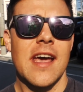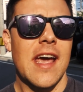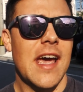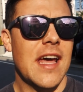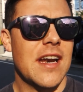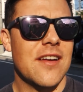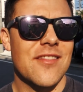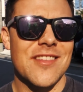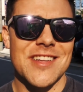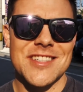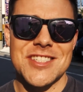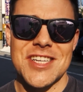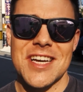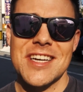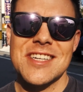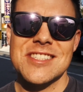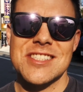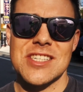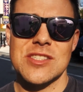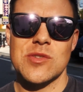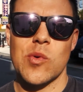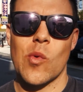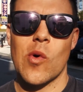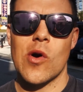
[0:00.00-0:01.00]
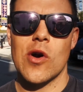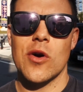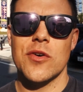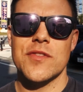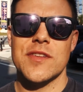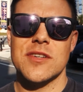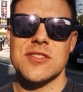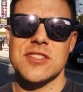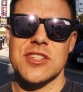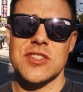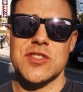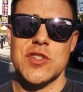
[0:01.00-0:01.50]
And in the Genesis world,
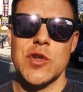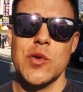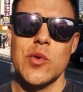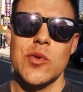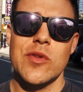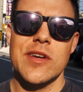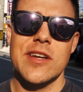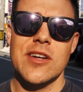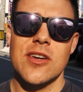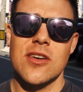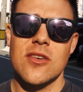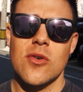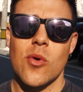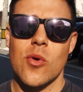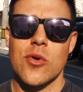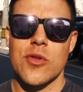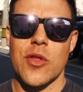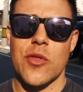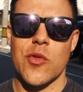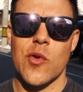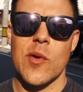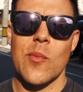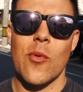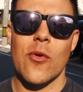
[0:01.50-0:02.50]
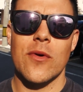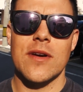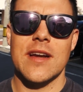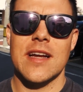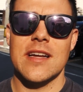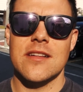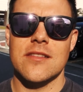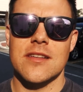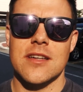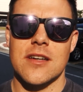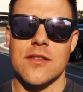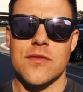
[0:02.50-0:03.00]
there's the 2-liter or the
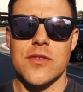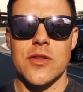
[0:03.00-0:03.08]
3.8 liter.